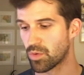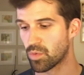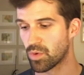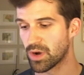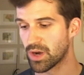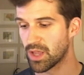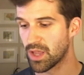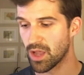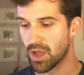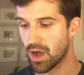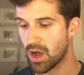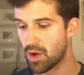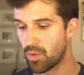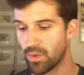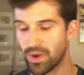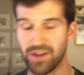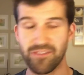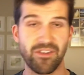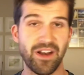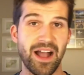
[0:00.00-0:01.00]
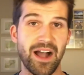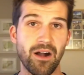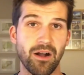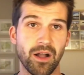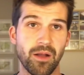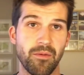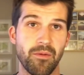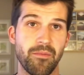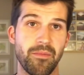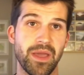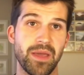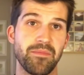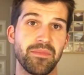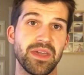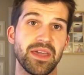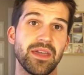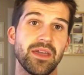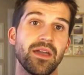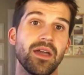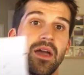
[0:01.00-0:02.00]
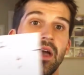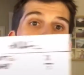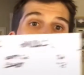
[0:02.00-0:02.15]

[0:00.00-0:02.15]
working on whatever outcome it may be,